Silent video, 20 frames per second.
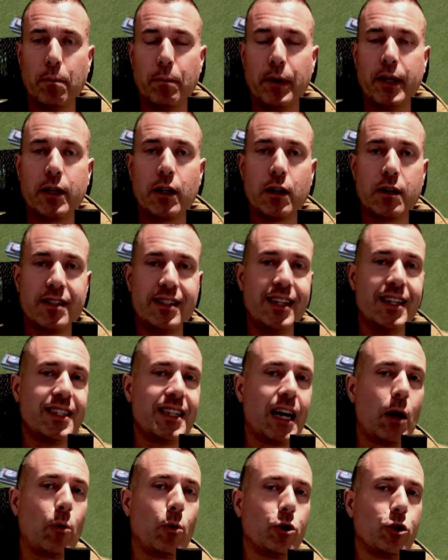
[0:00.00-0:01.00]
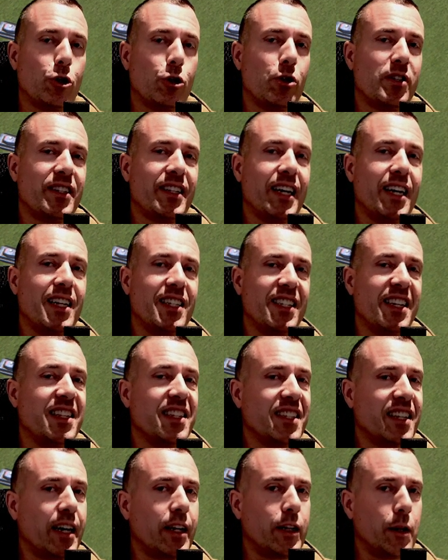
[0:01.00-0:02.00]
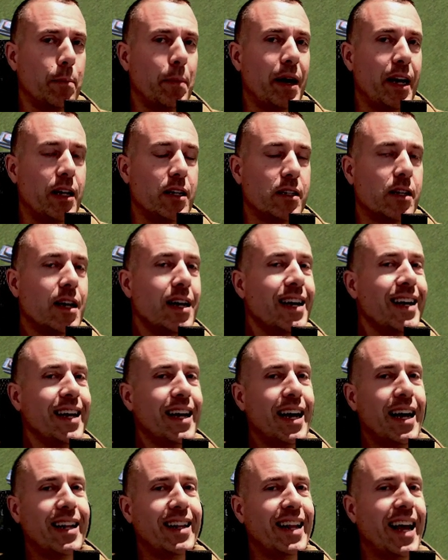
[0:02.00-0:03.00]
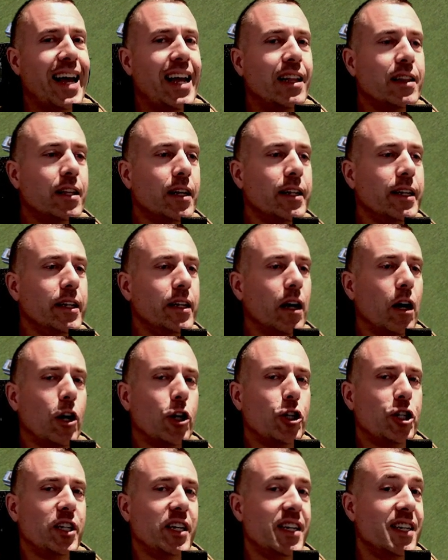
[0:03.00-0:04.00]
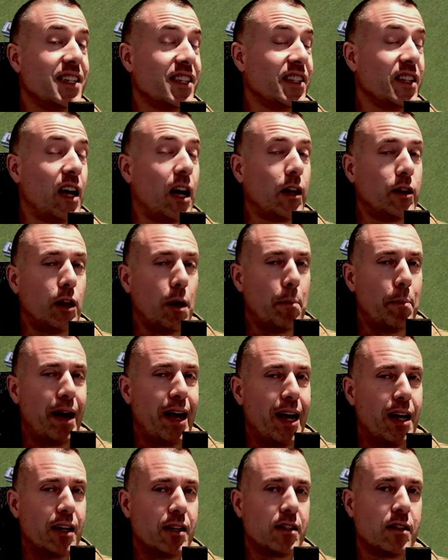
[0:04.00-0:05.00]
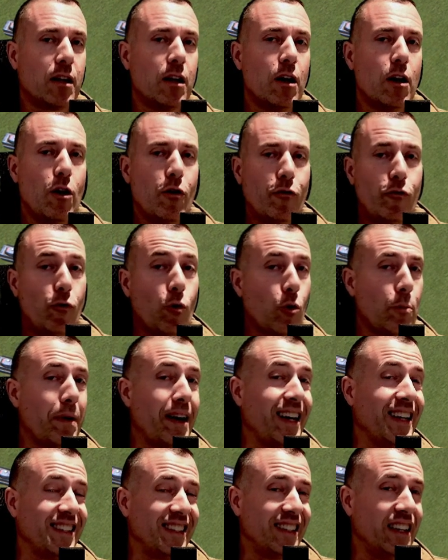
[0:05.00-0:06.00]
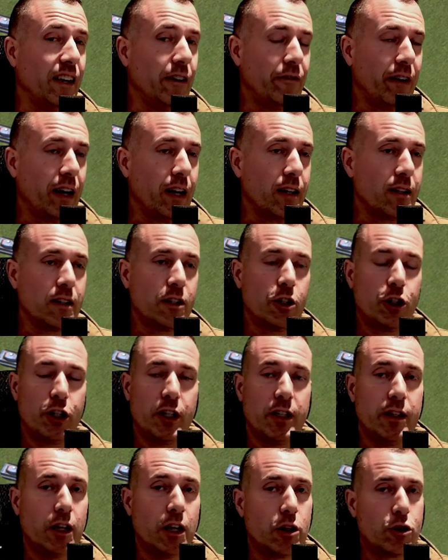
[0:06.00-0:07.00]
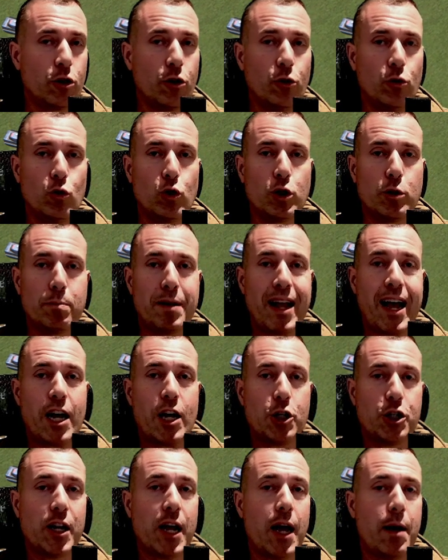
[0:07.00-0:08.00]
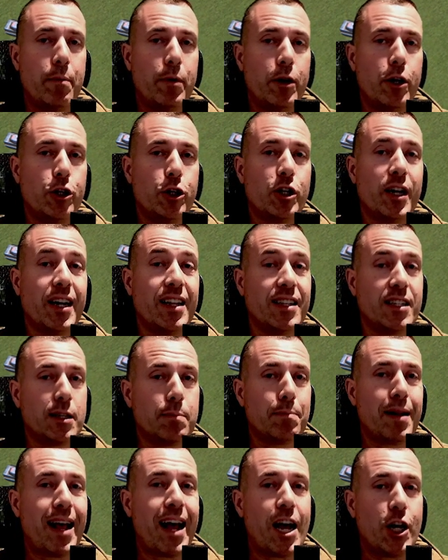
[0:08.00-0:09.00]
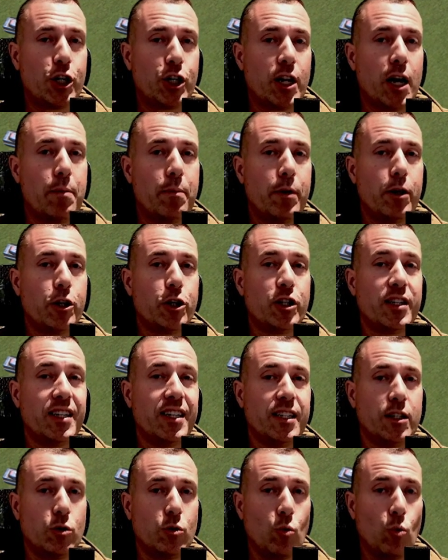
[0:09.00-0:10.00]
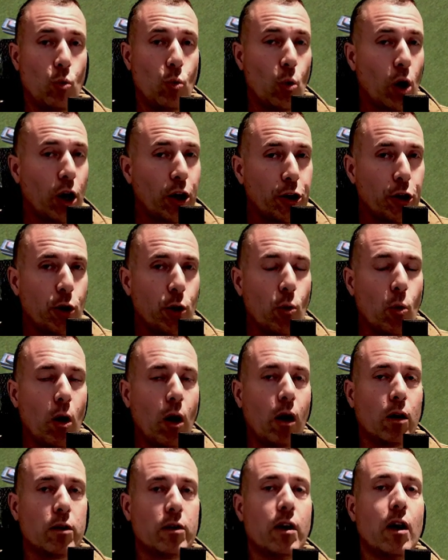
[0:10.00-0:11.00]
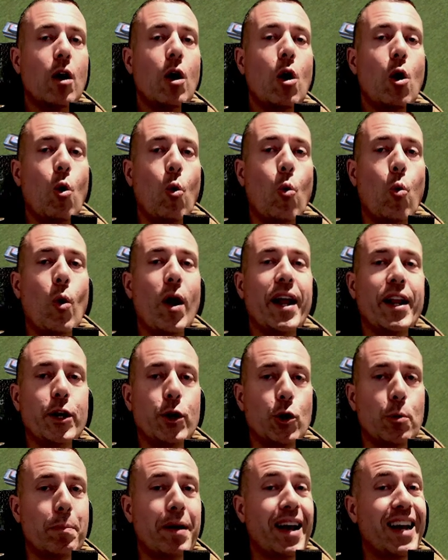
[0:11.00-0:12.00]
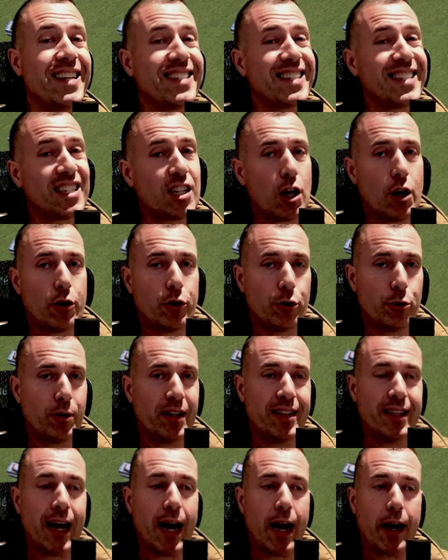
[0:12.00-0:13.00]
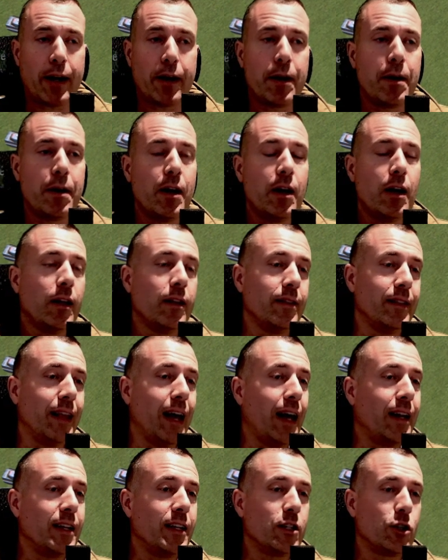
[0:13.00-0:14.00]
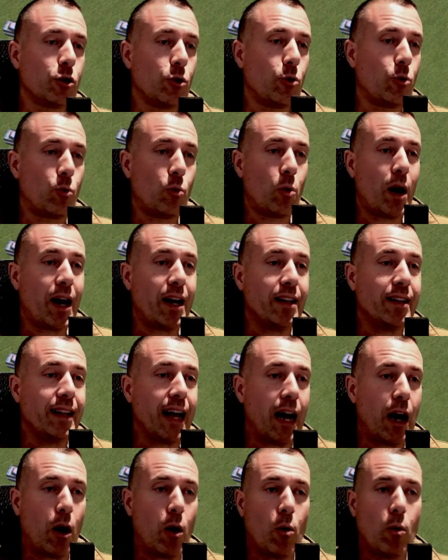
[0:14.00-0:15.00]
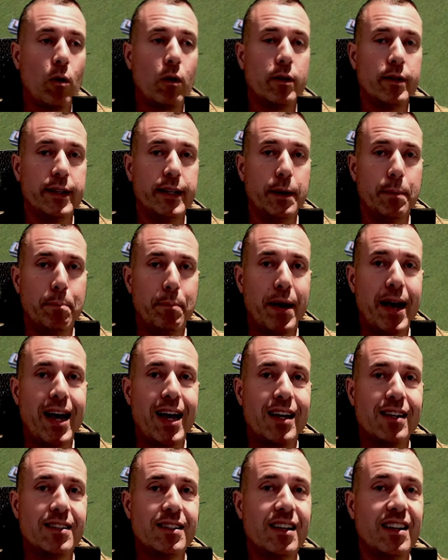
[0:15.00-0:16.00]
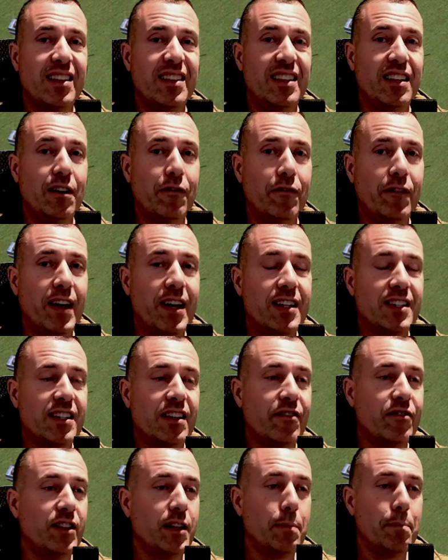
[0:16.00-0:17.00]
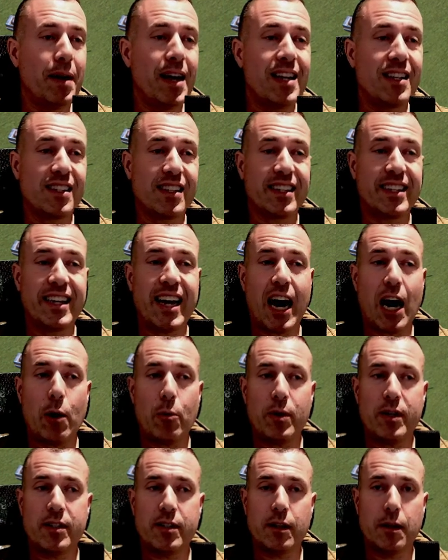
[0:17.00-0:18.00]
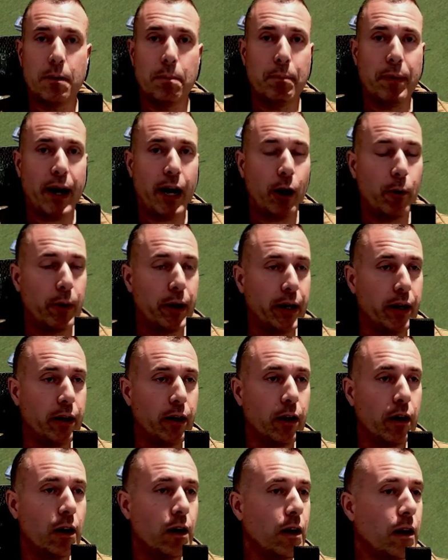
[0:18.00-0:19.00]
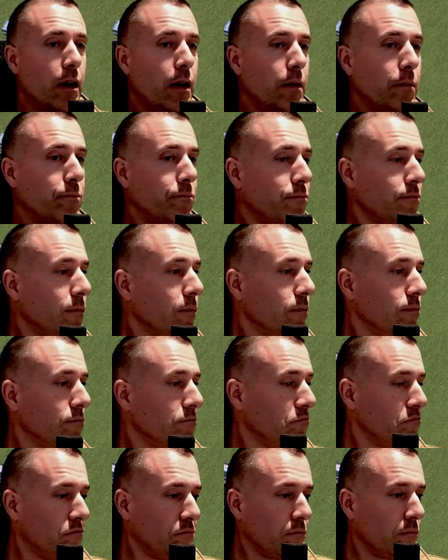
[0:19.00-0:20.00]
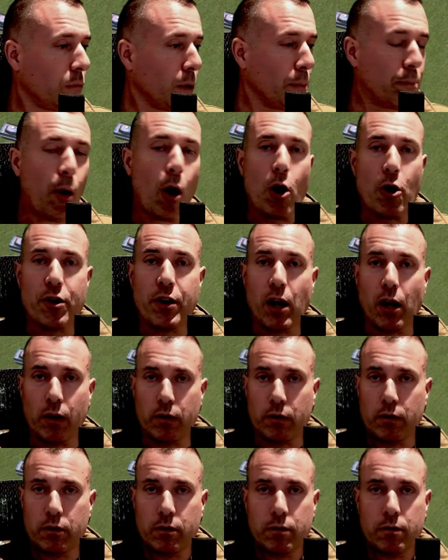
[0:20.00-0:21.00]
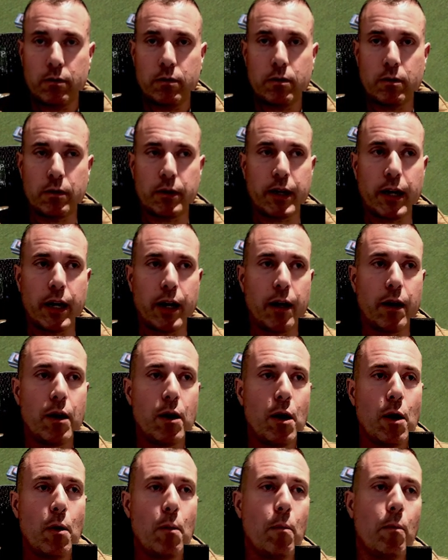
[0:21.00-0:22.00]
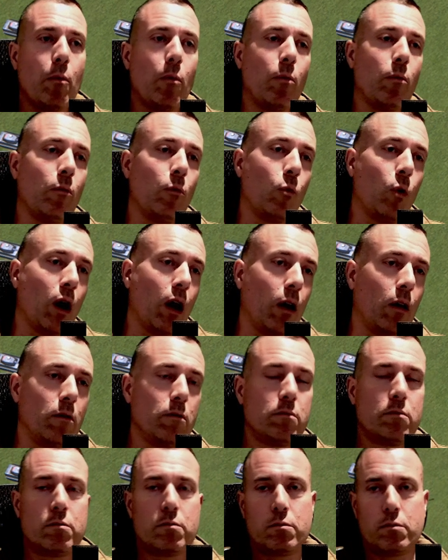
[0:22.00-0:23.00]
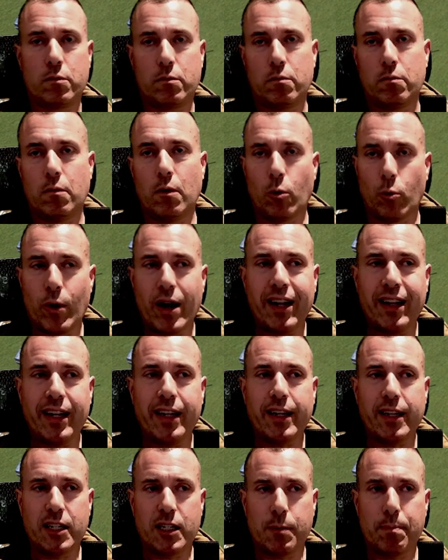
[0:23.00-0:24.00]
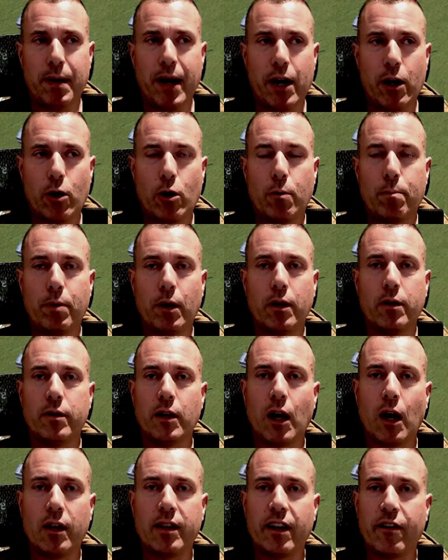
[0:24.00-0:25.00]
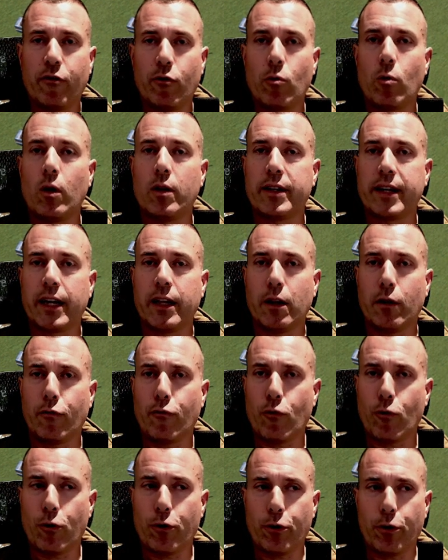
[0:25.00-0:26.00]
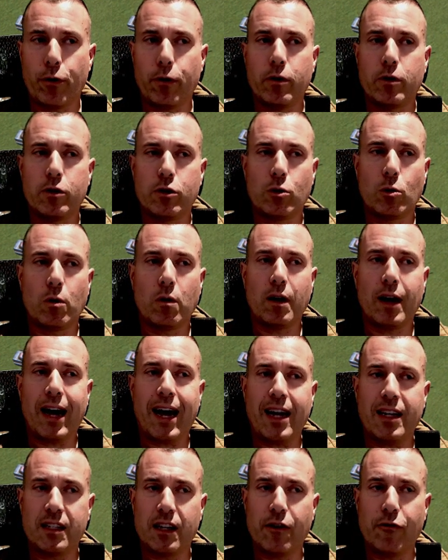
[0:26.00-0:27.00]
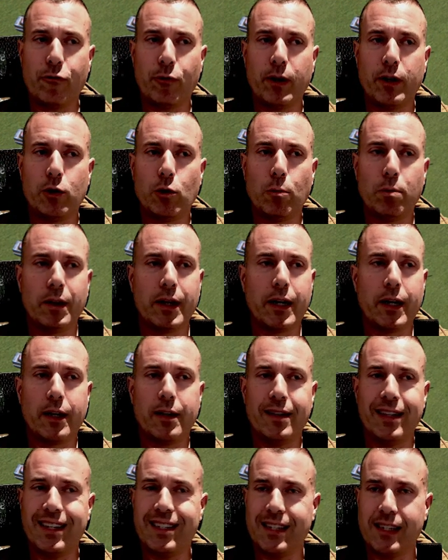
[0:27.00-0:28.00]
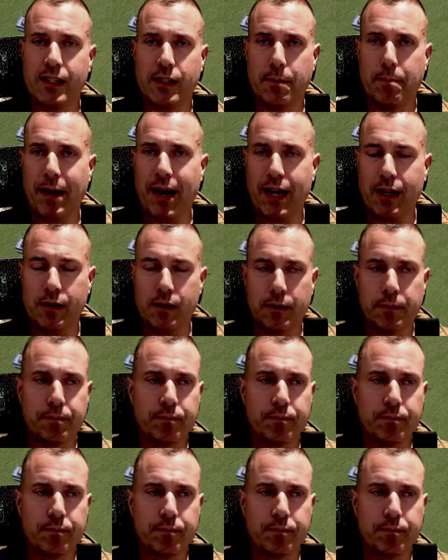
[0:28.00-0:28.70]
because this howitzer stays inside the base. And Antonina, she is not the best for base defense. She doesn't do splash damage, and splash damage is what you want when your base is under attack. That is right now the best defensive, the best garrison pairing, bar none. Okay, well, Red Heat is better, but not everyone can afford her. So as a free-to-play, this is the best